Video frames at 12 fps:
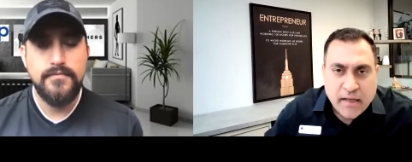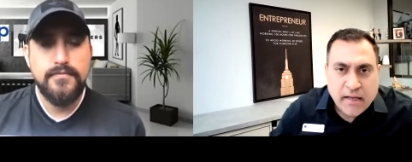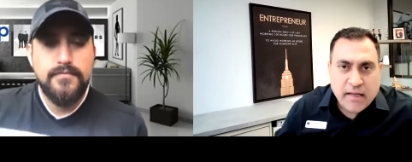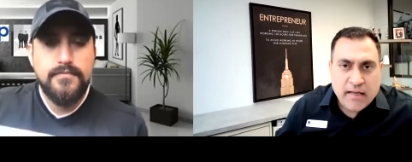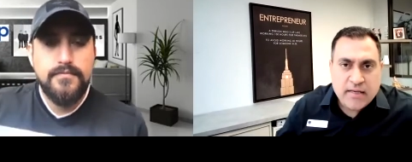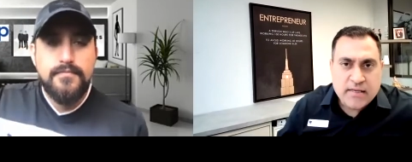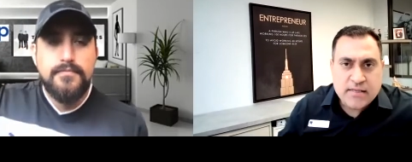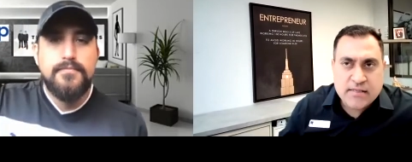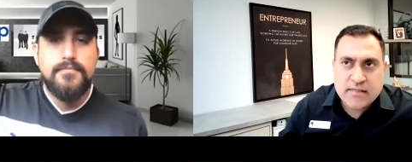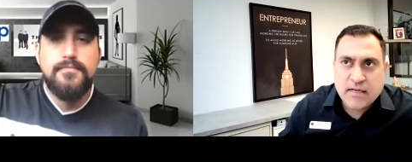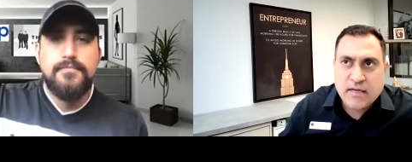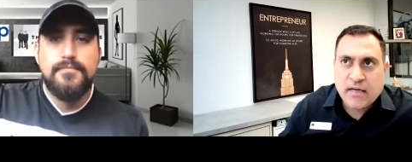
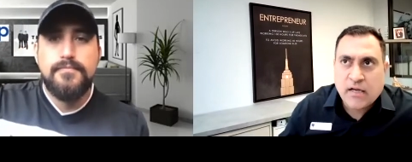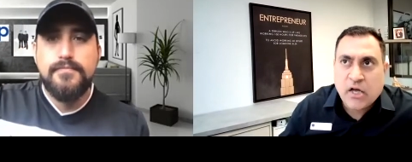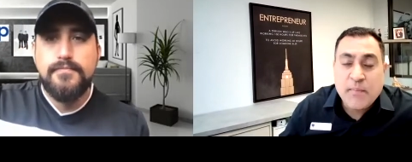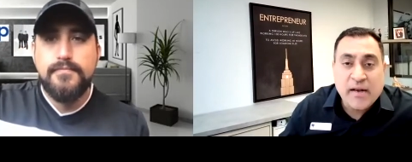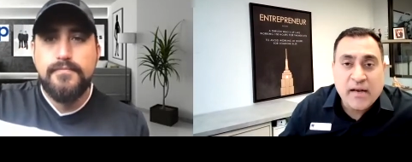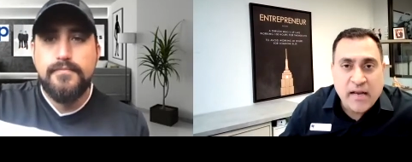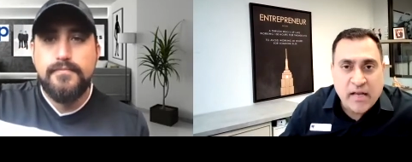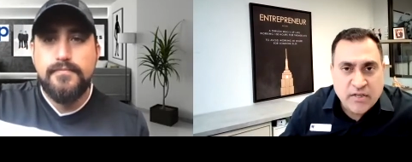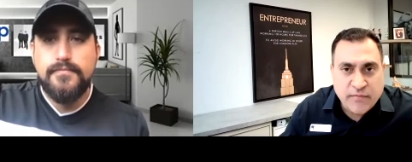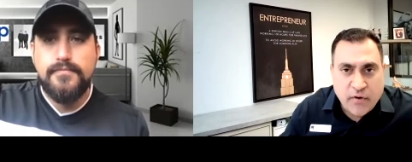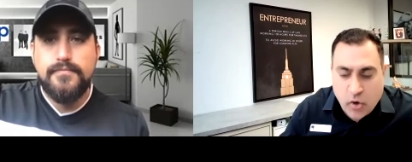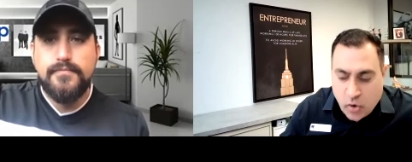Speaker 1: is uh, going to be
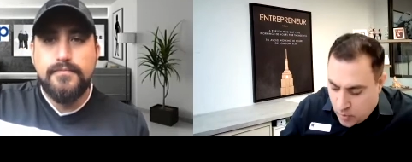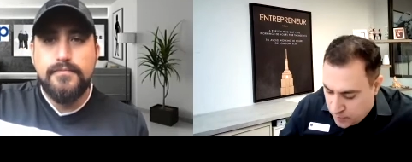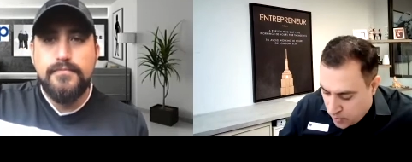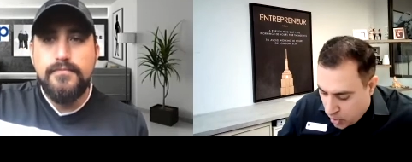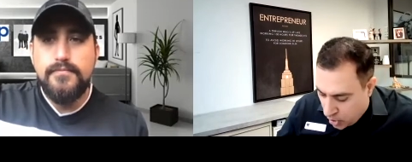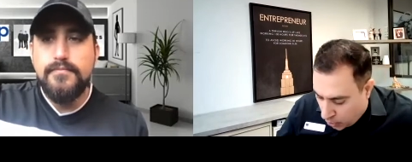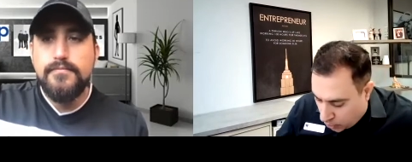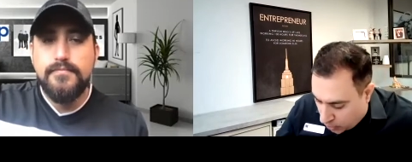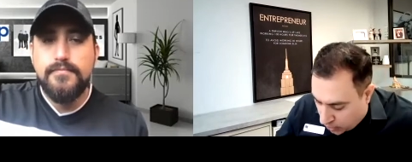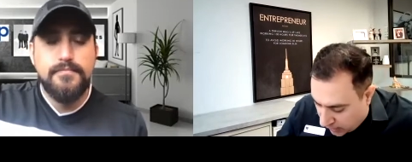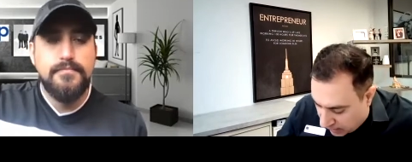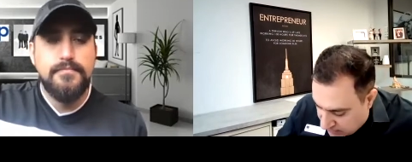less of a home,
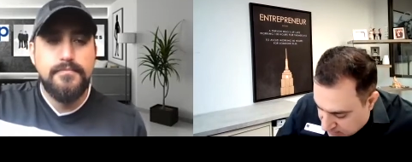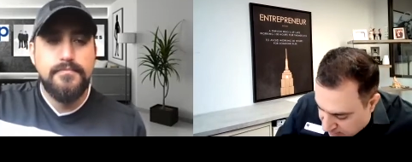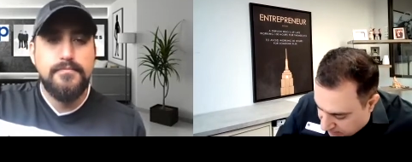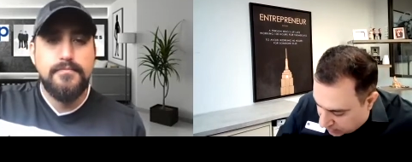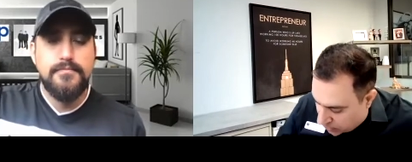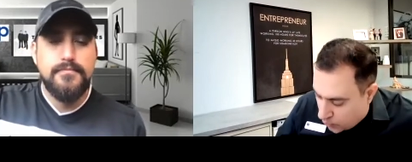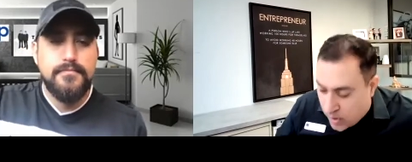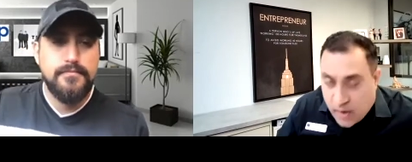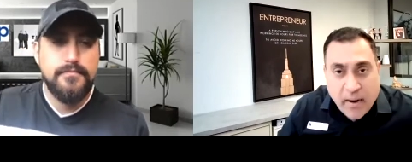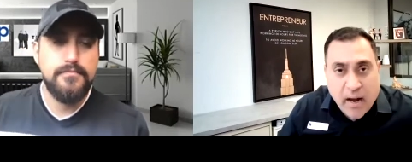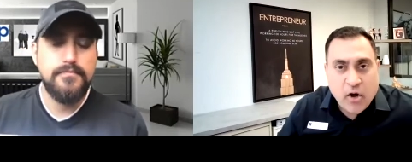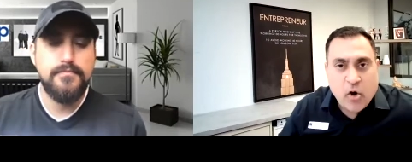or are they saying they don't want
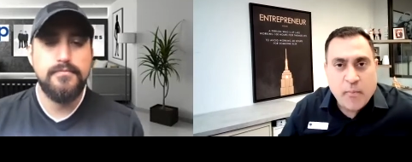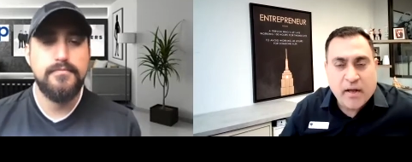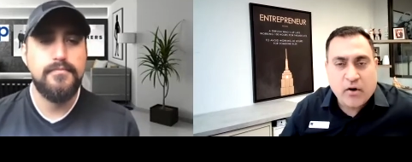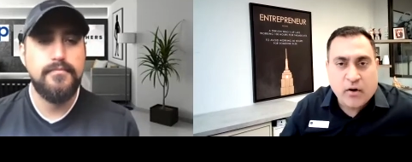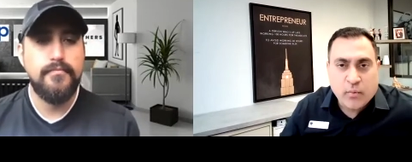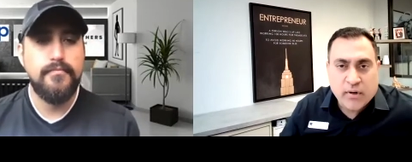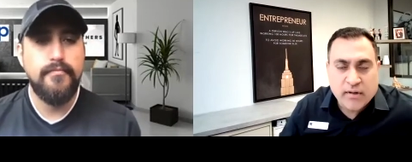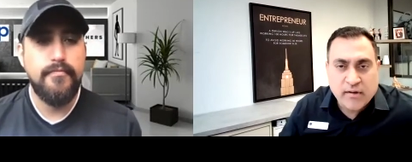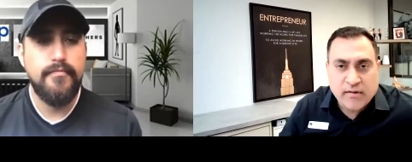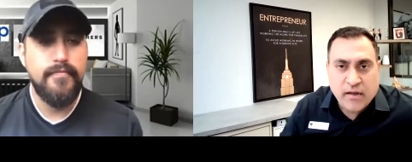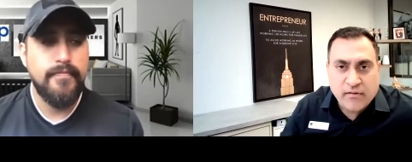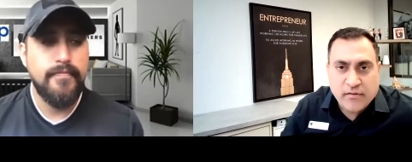to buy a home at all? What are
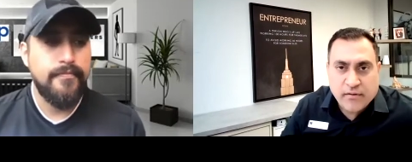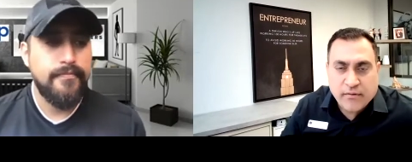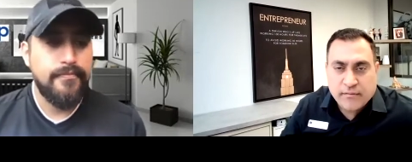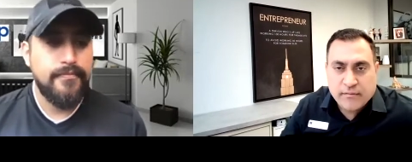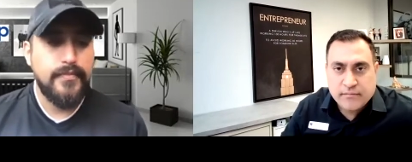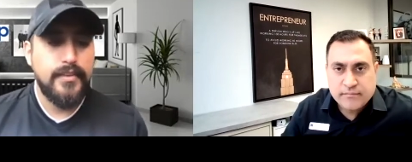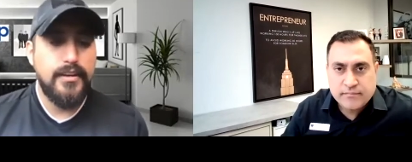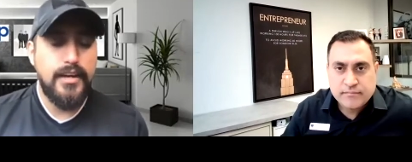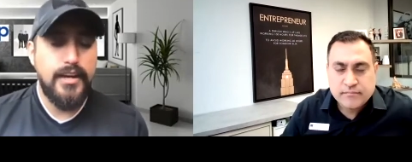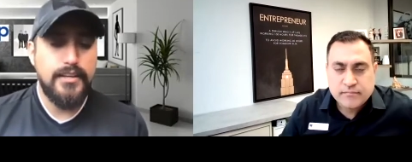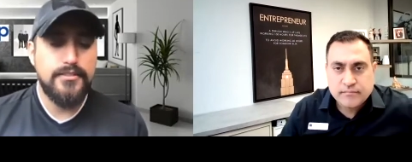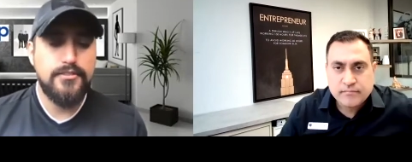they saying to you?
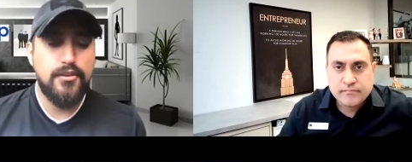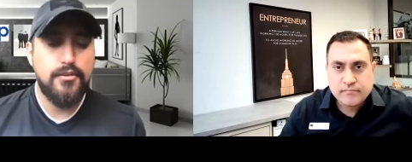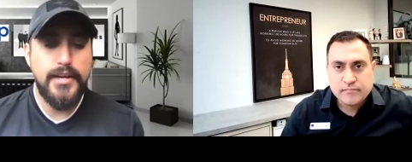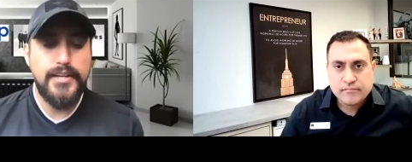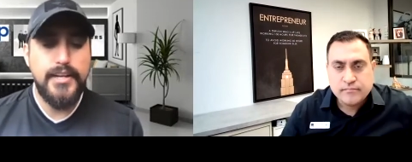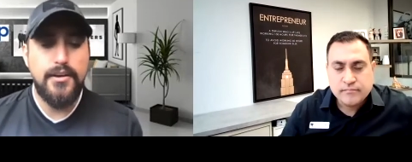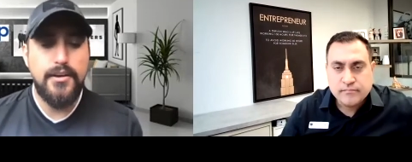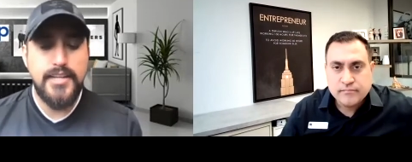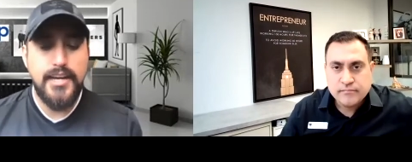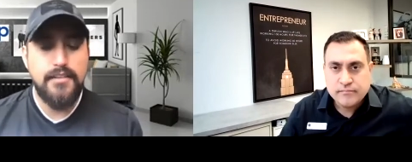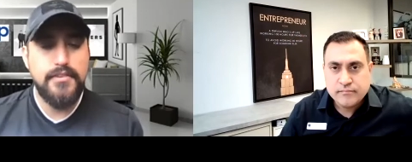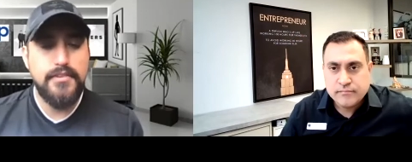
Speaker 2: Uh, so right now it's
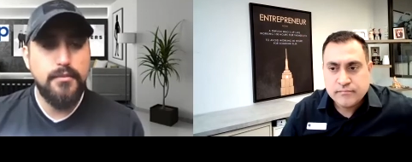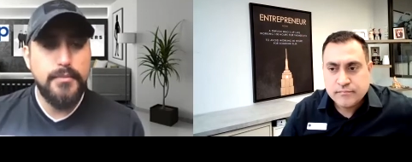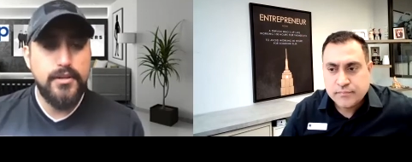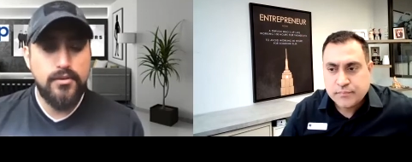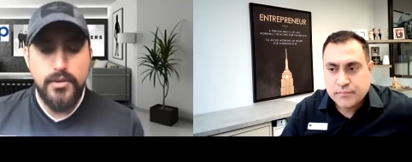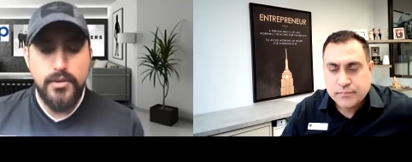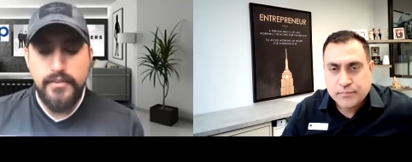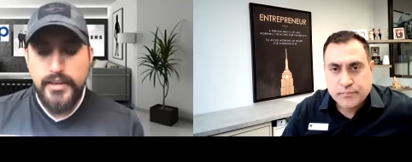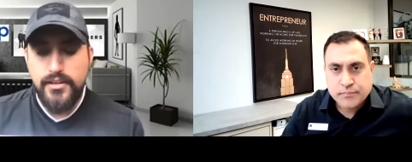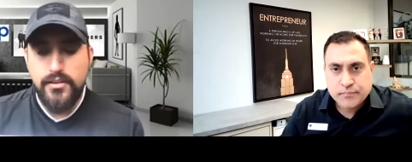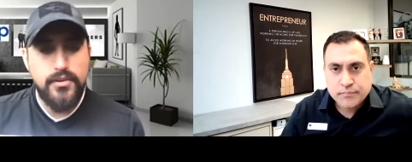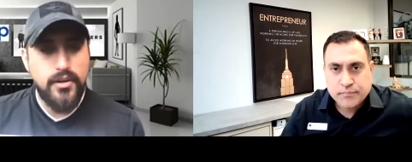kind of in the middle where they
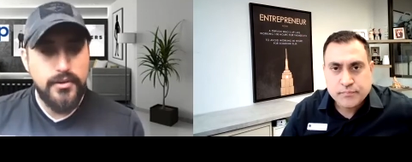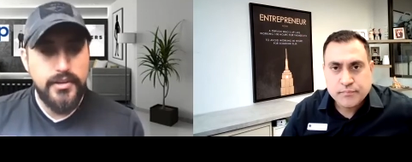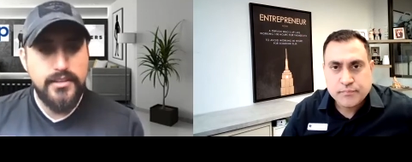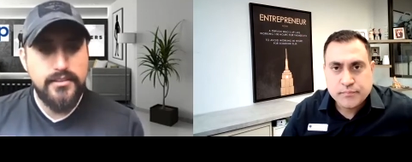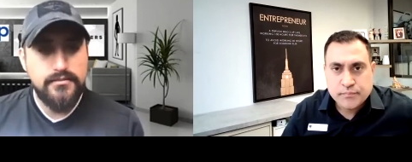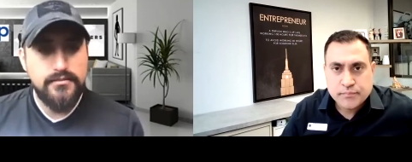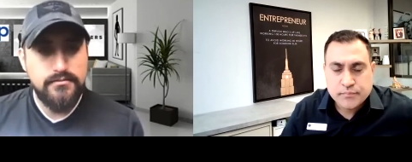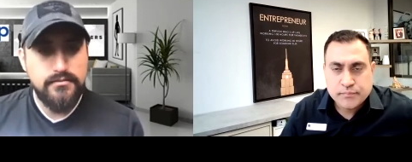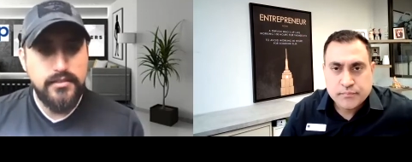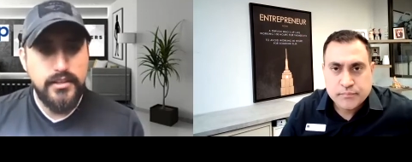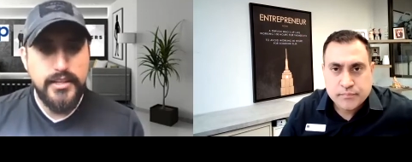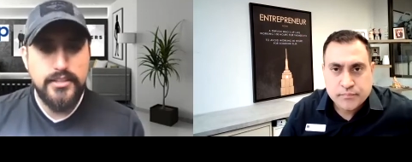don't know yet.
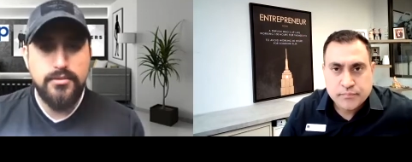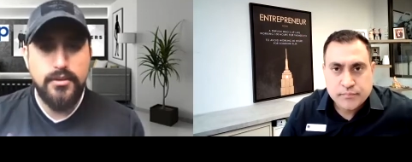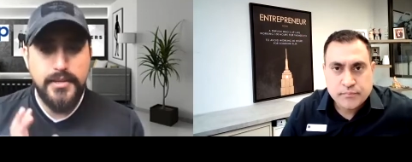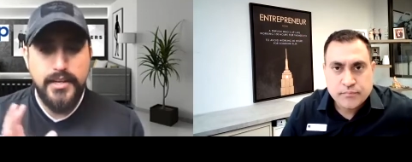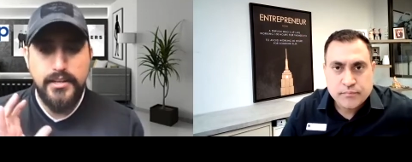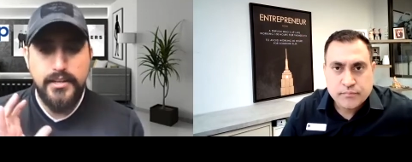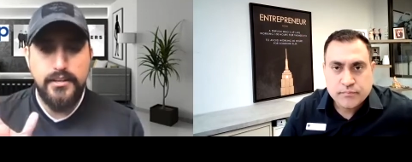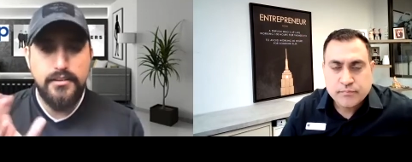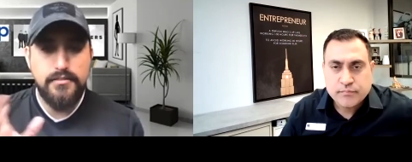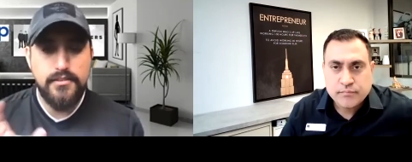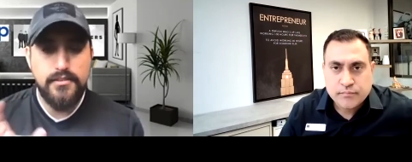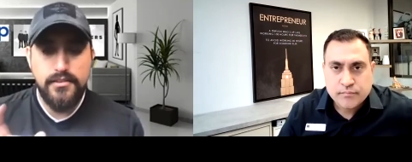And that's why I'm kind of here
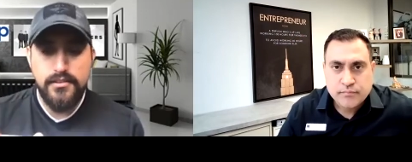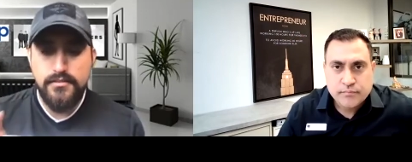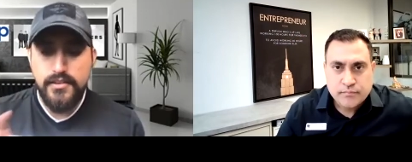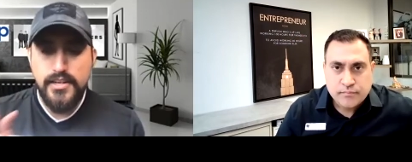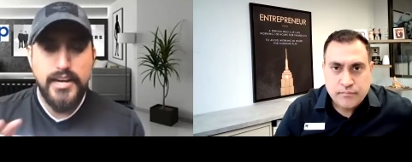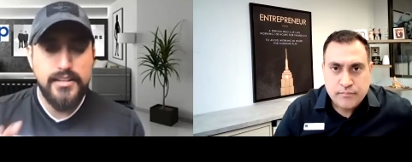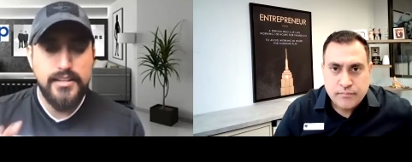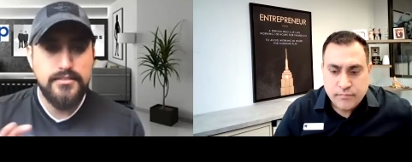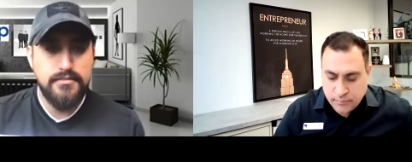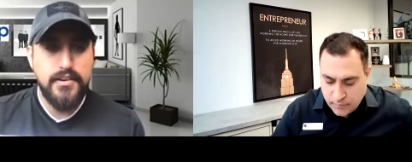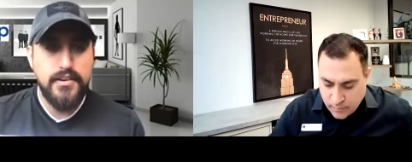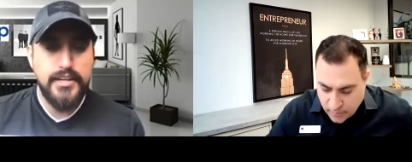for, for guidance
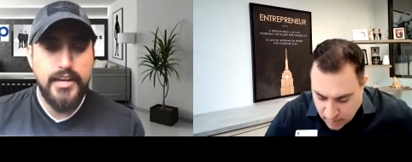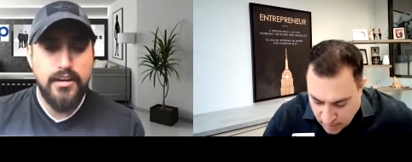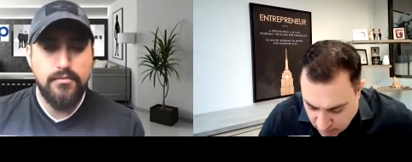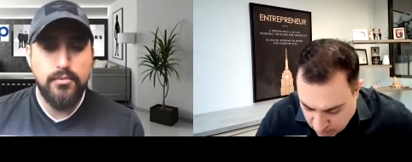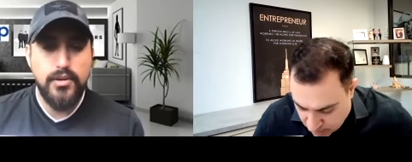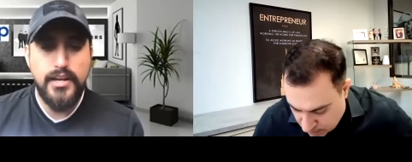to find out what I